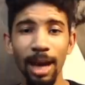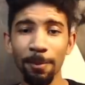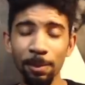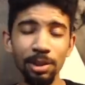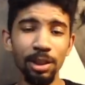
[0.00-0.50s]
I
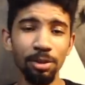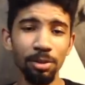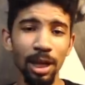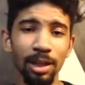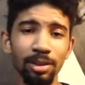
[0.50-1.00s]
appreciate you
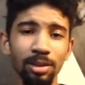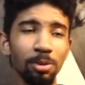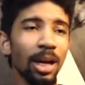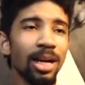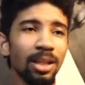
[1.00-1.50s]
guys. You
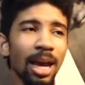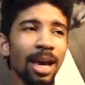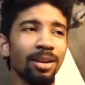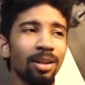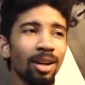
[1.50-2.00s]
guys
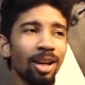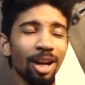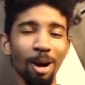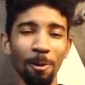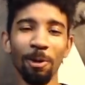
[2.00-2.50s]
had
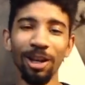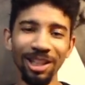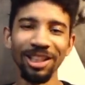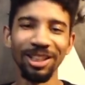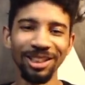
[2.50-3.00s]
a
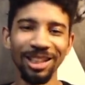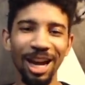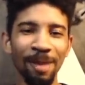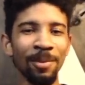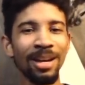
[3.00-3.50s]
really good
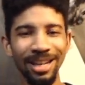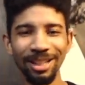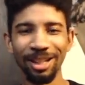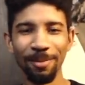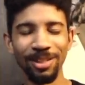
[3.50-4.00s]
time in
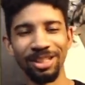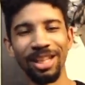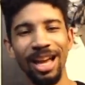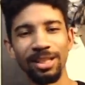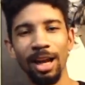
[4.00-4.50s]
the comment section
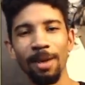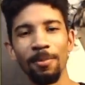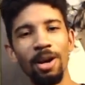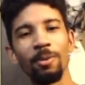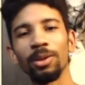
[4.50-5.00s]
last time
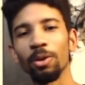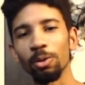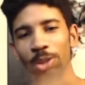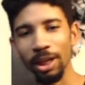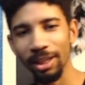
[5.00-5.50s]
with the
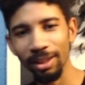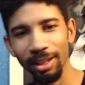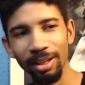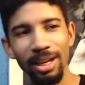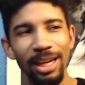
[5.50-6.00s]
whole Chucky
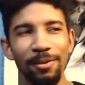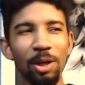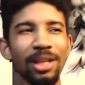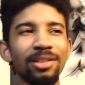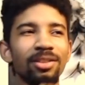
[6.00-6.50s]
thing, even though
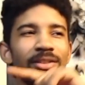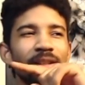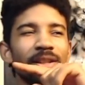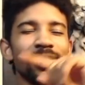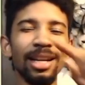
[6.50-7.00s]
I didn't
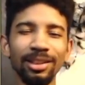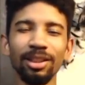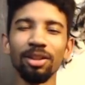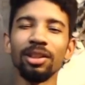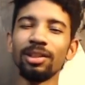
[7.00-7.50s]

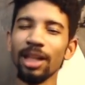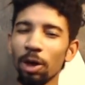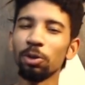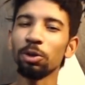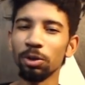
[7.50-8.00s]
necessarily
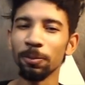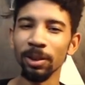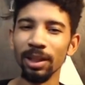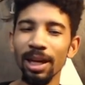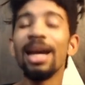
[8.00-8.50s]
tell you to
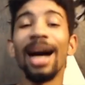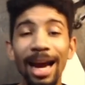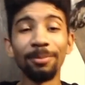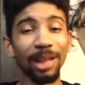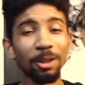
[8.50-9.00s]
put that. I
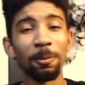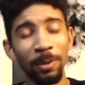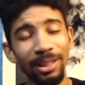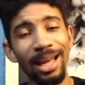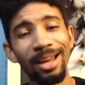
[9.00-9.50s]
am telling you to
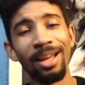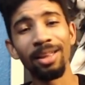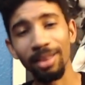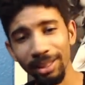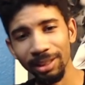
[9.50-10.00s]
put that
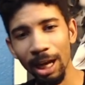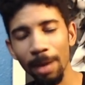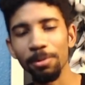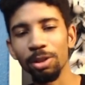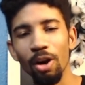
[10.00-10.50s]
this
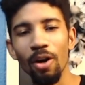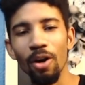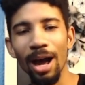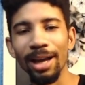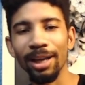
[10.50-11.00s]
time so I
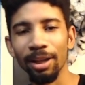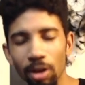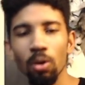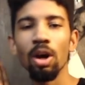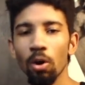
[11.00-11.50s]
can know
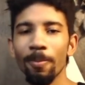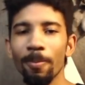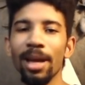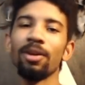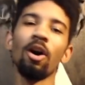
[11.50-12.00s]
who made
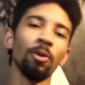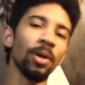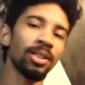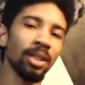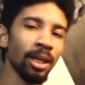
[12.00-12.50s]
it all the
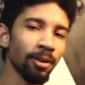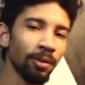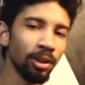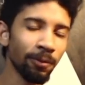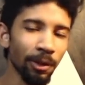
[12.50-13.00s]
way to the end of
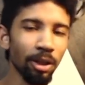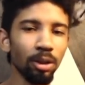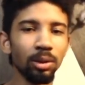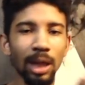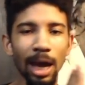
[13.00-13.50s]
these
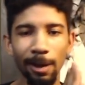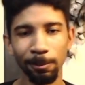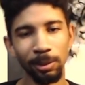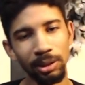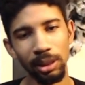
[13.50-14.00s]
videos. I
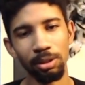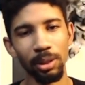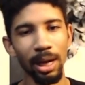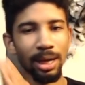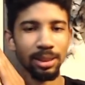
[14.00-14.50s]
appreciate you
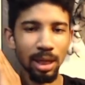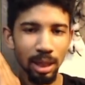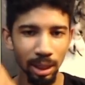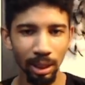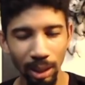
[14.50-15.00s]
guys
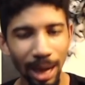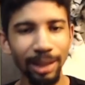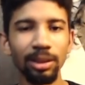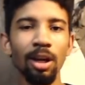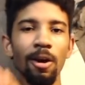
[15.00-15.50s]
a
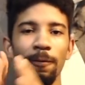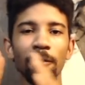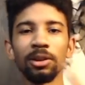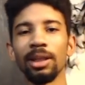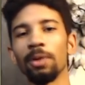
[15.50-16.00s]
lot for
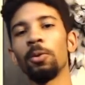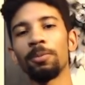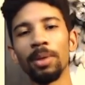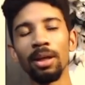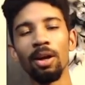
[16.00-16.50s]
sticking with
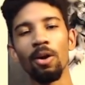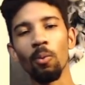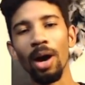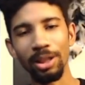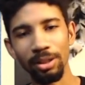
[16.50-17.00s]
me,
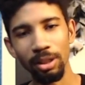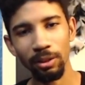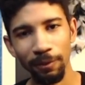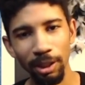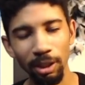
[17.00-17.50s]
watching these
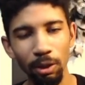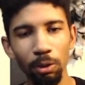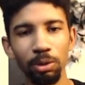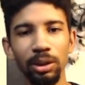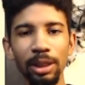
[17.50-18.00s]

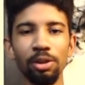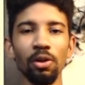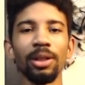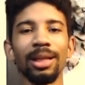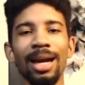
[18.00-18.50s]
videos,
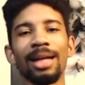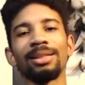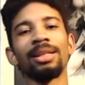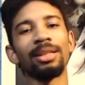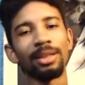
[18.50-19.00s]
enjoying the
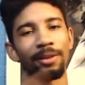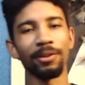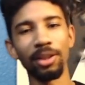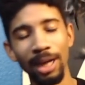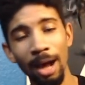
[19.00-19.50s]
content, leaving
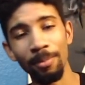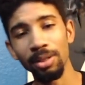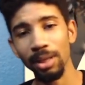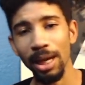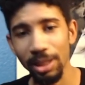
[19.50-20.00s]
your
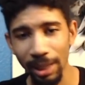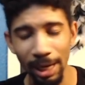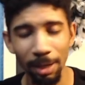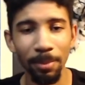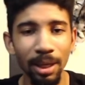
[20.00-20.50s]
comments,
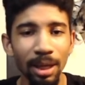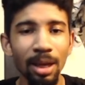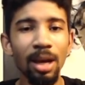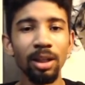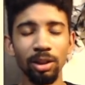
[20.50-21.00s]
educating me,
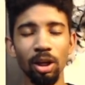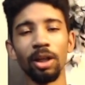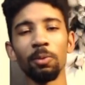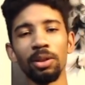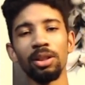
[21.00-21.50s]

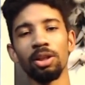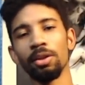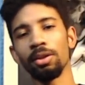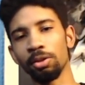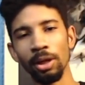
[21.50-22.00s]
talking with each
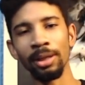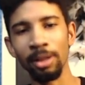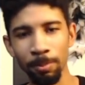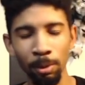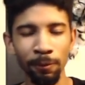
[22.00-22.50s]
other, creating
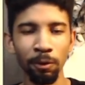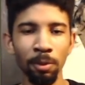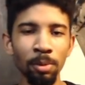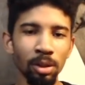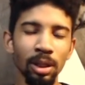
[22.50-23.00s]
this beautiful
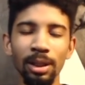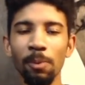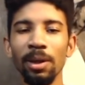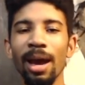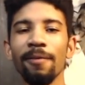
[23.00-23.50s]
community that
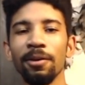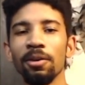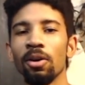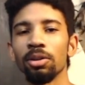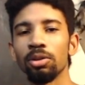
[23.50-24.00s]
we have
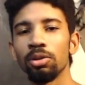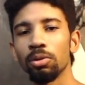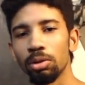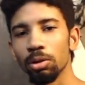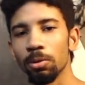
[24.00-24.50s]
here on
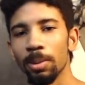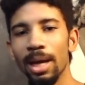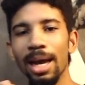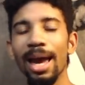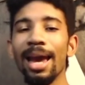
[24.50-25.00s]
YouTube.
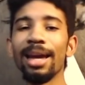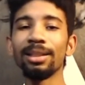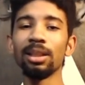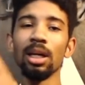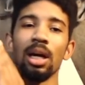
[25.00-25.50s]

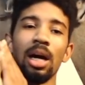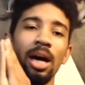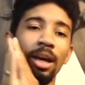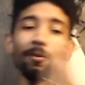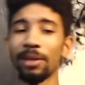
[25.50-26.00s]
And
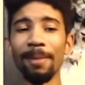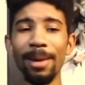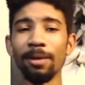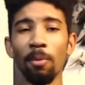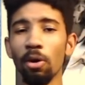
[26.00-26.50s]
uh, if they
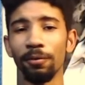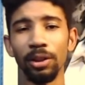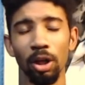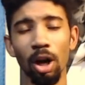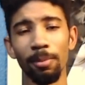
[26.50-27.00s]
make more of
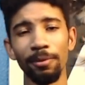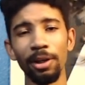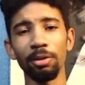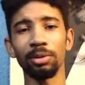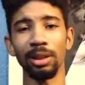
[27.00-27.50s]
these karma
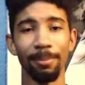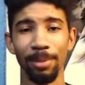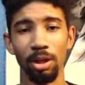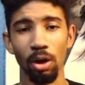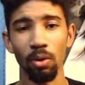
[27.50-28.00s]
videos, let me
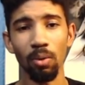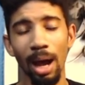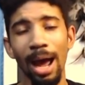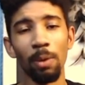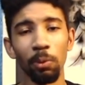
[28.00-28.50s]
know.
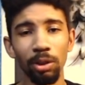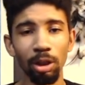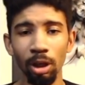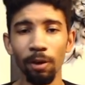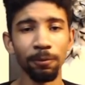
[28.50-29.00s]
I would
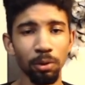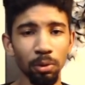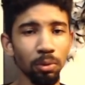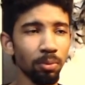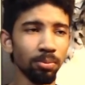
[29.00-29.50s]
love
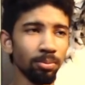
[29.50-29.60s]
to